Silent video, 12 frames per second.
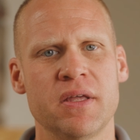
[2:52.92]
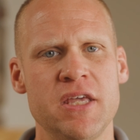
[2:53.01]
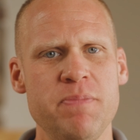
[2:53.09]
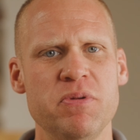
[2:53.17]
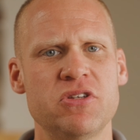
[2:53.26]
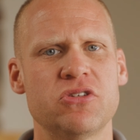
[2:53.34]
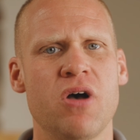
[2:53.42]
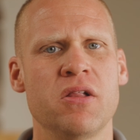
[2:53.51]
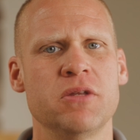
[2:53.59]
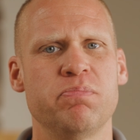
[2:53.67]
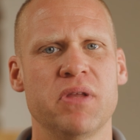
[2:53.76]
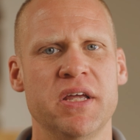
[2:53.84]
Keep
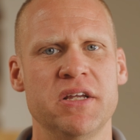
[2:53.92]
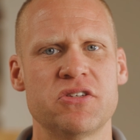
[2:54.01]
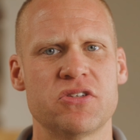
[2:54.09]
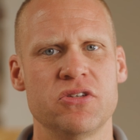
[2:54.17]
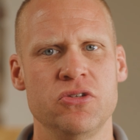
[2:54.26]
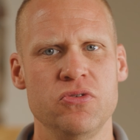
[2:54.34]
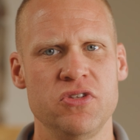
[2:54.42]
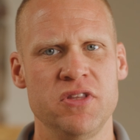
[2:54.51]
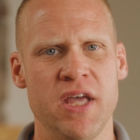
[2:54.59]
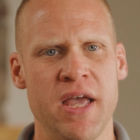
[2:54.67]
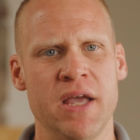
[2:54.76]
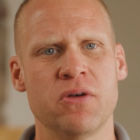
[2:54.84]
installing planks using
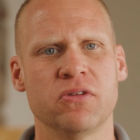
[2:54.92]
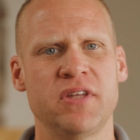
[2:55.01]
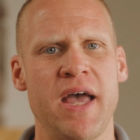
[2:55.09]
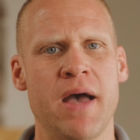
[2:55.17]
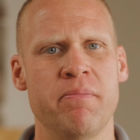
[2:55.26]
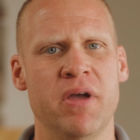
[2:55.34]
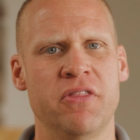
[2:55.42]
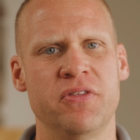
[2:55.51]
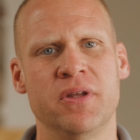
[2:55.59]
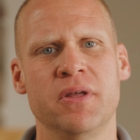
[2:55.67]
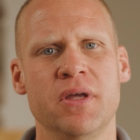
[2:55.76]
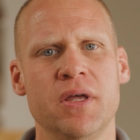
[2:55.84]
the angle tap
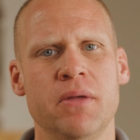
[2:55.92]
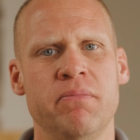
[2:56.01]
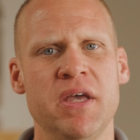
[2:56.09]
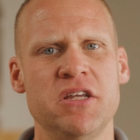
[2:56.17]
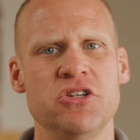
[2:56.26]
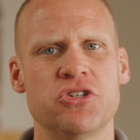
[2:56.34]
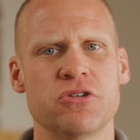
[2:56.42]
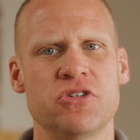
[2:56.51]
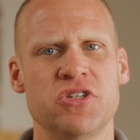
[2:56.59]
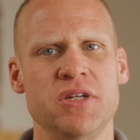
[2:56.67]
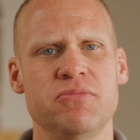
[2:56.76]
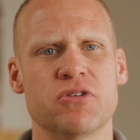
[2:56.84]
method, making sure
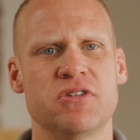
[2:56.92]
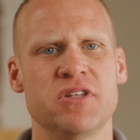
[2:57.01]
seams are